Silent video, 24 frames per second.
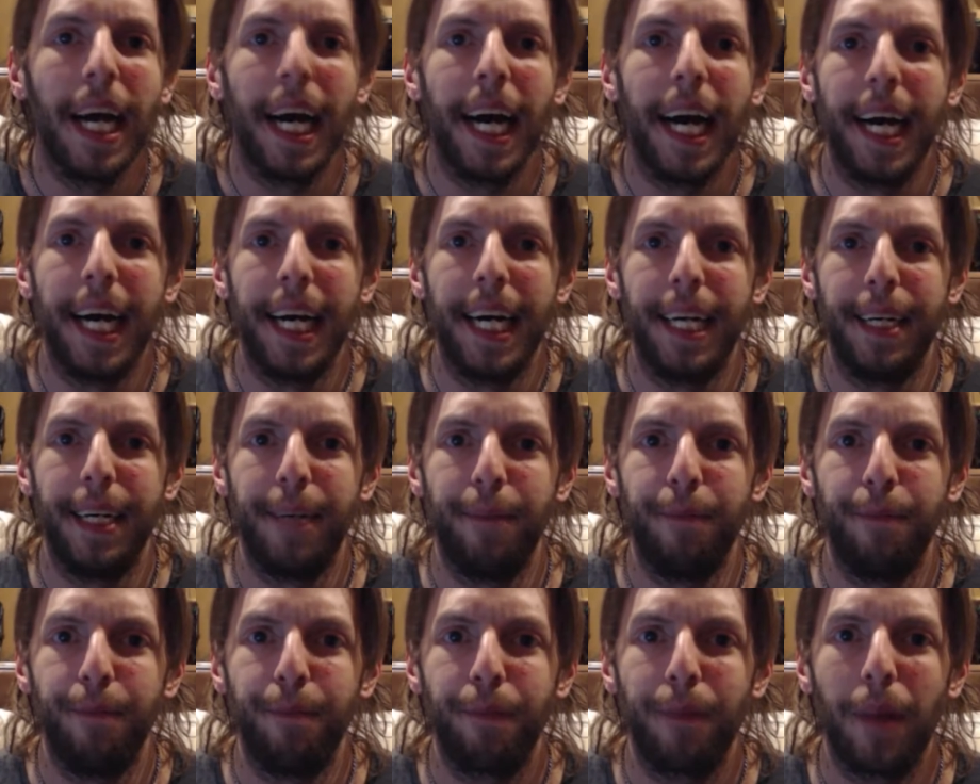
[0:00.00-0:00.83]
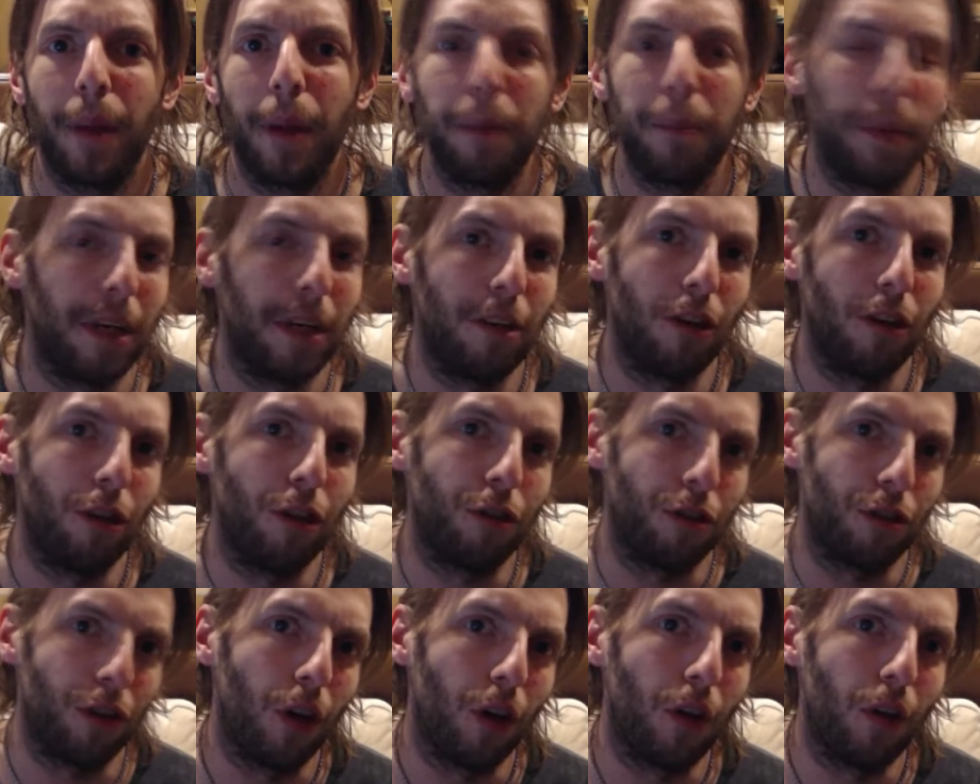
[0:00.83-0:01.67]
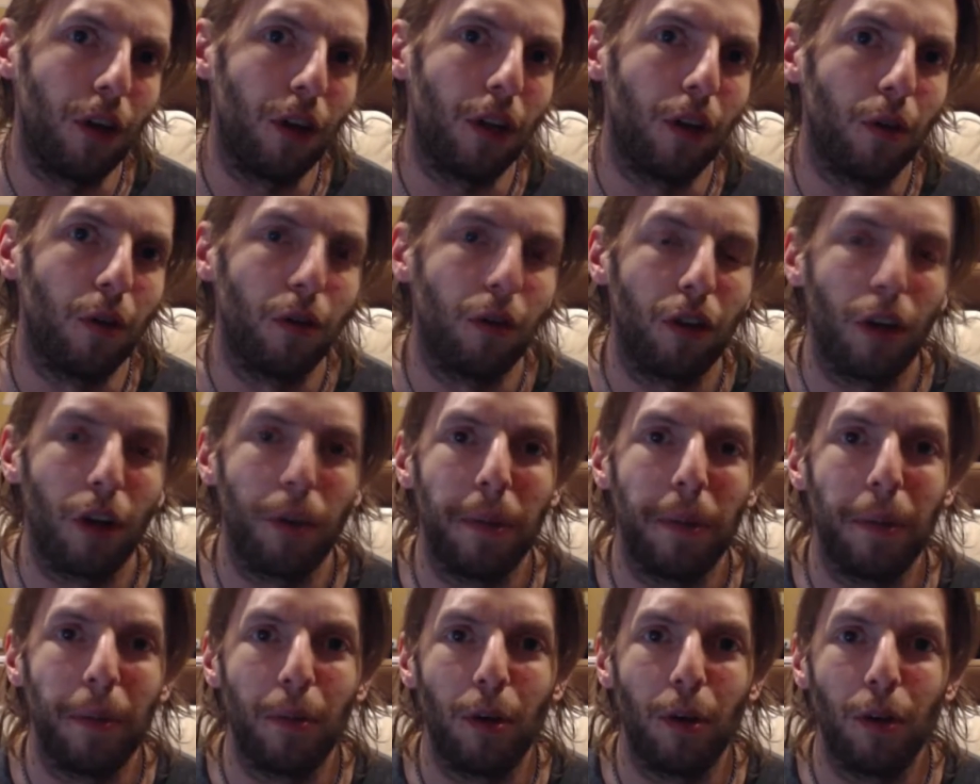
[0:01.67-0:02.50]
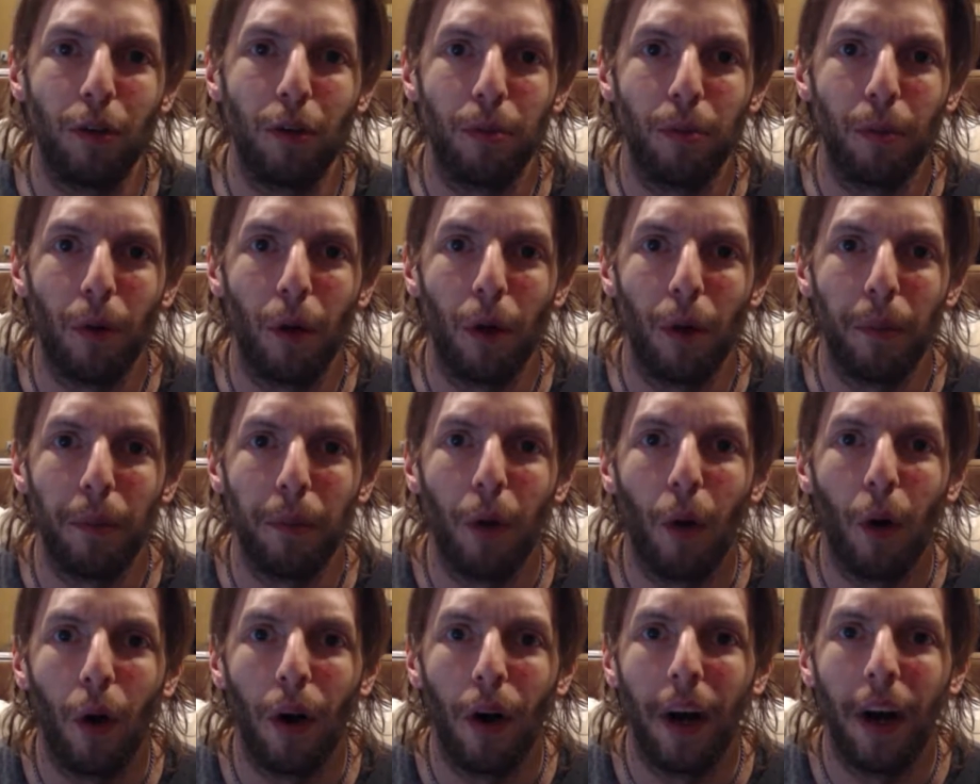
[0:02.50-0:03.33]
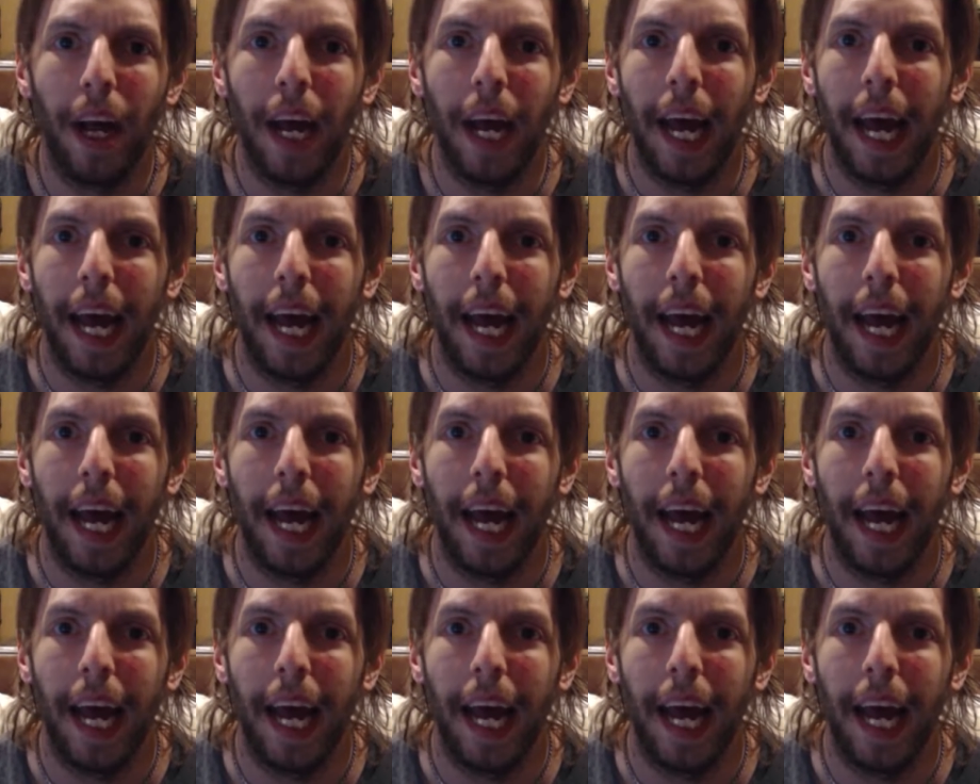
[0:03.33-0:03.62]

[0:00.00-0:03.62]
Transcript: But she's slowly losing her memories more and more,